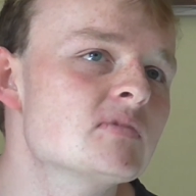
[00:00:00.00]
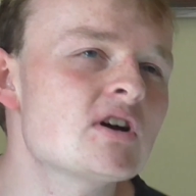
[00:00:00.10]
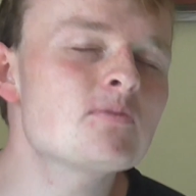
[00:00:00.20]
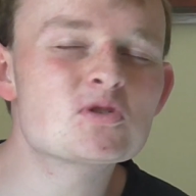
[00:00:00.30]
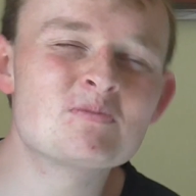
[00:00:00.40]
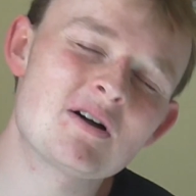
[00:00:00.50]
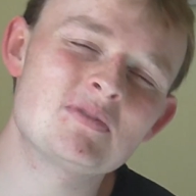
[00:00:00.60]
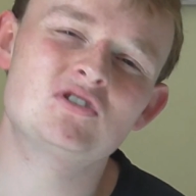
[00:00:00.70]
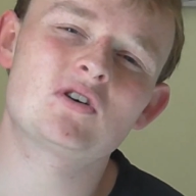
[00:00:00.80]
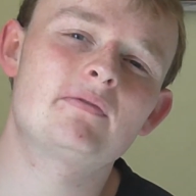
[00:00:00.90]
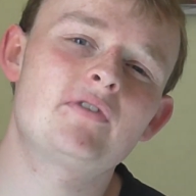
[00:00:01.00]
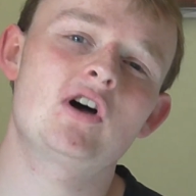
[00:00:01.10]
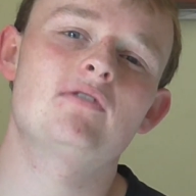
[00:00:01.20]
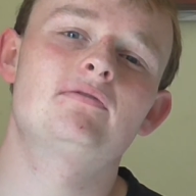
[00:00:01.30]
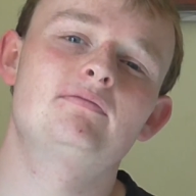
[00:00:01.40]
Cyprus might have been top
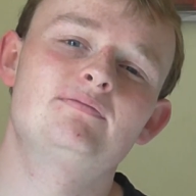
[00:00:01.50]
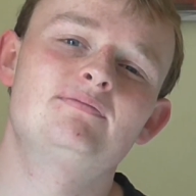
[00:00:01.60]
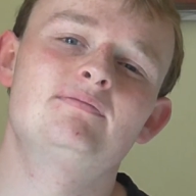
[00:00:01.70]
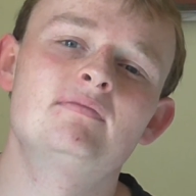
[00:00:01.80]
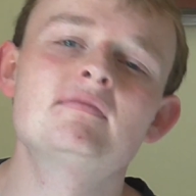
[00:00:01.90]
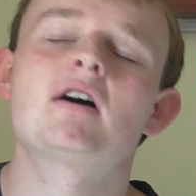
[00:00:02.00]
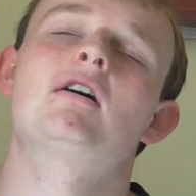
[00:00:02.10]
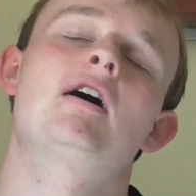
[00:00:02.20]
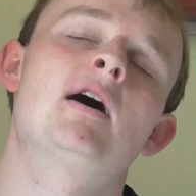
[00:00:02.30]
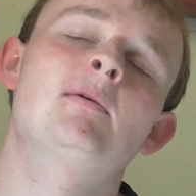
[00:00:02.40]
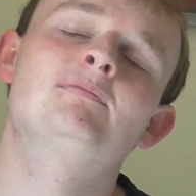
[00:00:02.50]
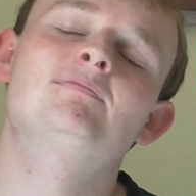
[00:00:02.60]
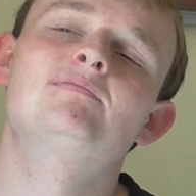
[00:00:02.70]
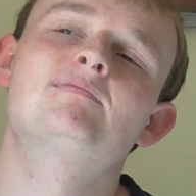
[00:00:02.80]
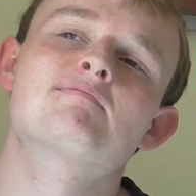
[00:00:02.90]
five. But
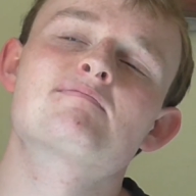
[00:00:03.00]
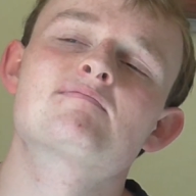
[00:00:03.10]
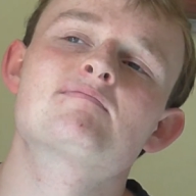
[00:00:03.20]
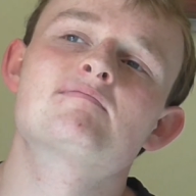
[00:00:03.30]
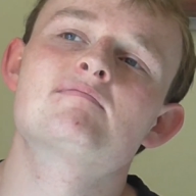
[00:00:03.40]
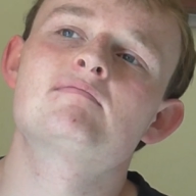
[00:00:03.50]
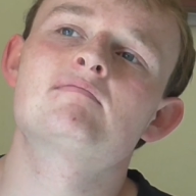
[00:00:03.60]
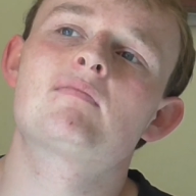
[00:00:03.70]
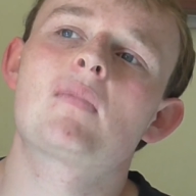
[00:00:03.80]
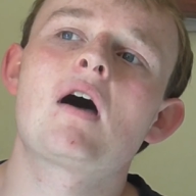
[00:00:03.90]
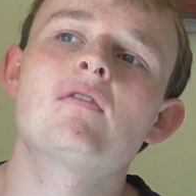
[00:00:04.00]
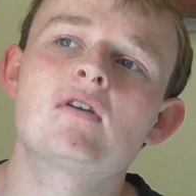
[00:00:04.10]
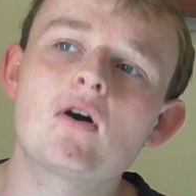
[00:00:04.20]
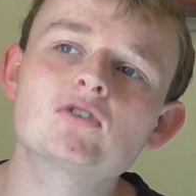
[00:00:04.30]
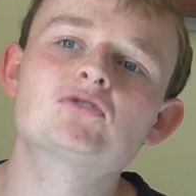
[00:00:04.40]
I
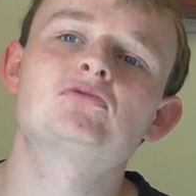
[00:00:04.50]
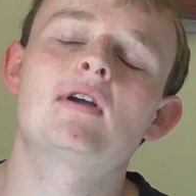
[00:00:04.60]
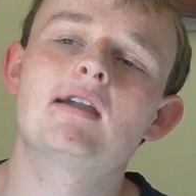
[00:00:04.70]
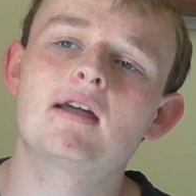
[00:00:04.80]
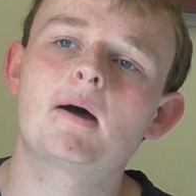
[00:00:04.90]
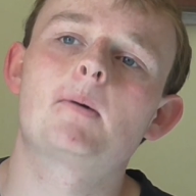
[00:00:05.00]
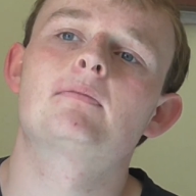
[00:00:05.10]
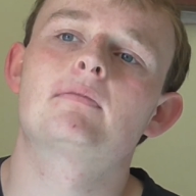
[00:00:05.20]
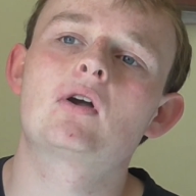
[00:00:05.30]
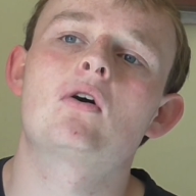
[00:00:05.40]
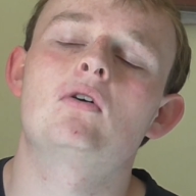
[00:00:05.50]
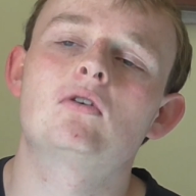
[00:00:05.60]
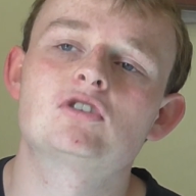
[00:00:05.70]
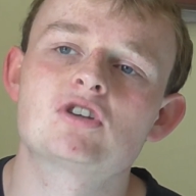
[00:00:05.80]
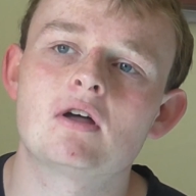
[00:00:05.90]
think Australia got a
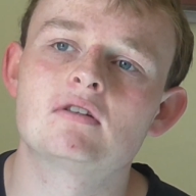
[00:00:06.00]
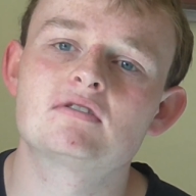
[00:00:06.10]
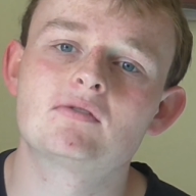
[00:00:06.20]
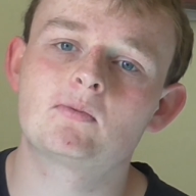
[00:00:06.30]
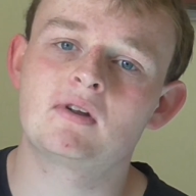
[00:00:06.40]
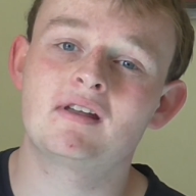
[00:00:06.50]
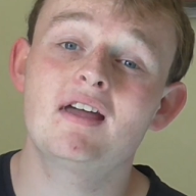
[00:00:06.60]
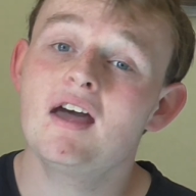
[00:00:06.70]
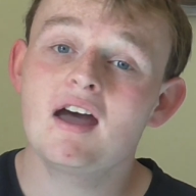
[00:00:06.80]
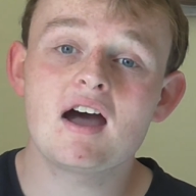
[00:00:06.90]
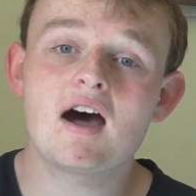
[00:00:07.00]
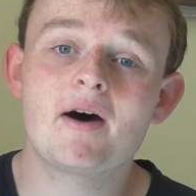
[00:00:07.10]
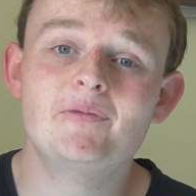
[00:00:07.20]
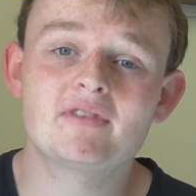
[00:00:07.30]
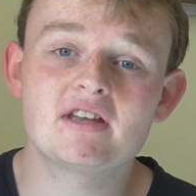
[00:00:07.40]
good chance of winning.
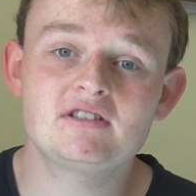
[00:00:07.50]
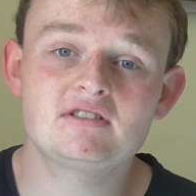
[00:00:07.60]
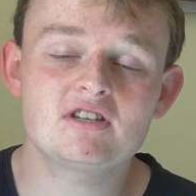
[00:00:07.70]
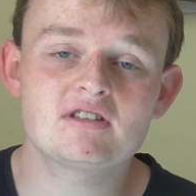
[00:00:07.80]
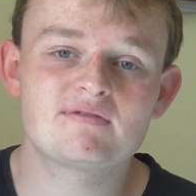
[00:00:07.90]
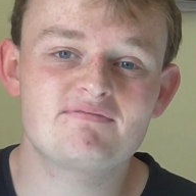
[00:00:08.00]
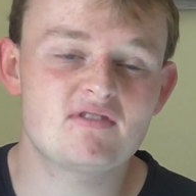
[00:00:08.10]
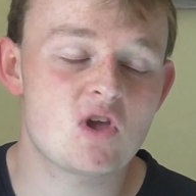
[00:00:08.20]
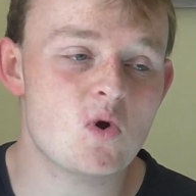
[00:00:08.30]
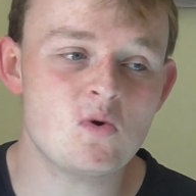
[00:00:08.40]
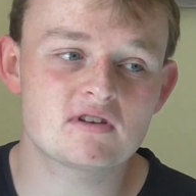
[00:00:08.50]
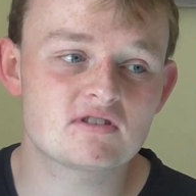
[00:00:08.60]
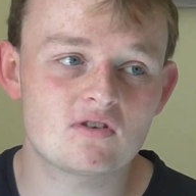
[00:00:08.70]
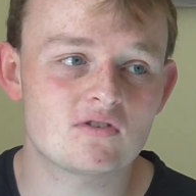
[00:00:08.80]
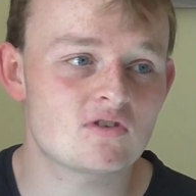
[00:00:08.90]
It's just, who
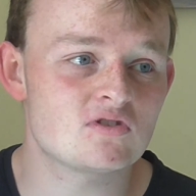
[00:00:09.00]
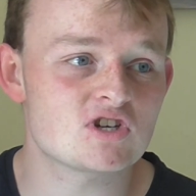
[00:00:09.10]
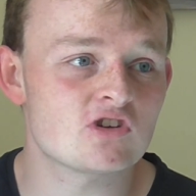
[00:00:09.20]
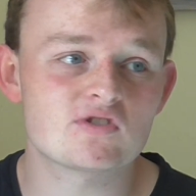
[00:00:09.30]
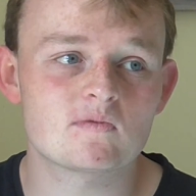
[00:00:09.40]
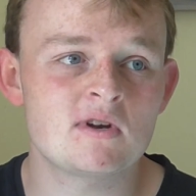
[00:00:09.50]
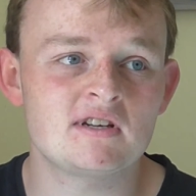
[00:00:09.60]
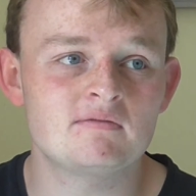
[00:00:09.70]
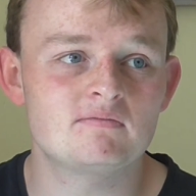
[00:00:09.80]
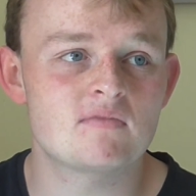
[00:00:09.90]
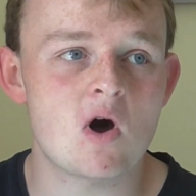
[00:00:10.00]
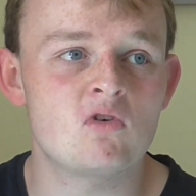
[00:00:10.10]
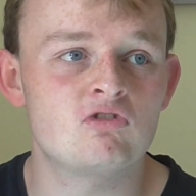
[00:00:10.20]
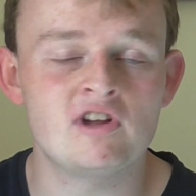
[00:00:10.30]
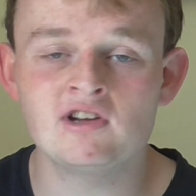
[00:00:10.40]
has got a good chance of winning the
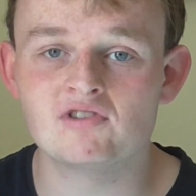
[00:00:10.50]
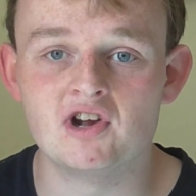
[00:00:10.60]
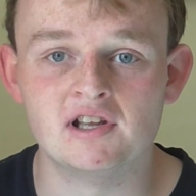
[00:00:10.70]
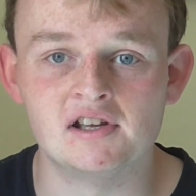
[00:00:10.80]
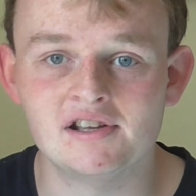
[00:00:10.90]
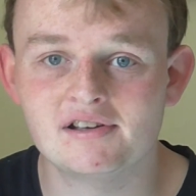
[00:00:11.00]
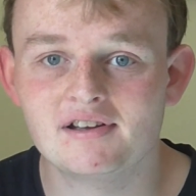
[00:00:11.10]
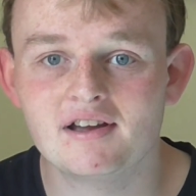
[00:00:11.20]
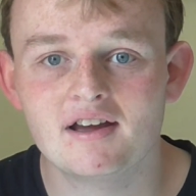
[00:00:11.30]
whole thing, really?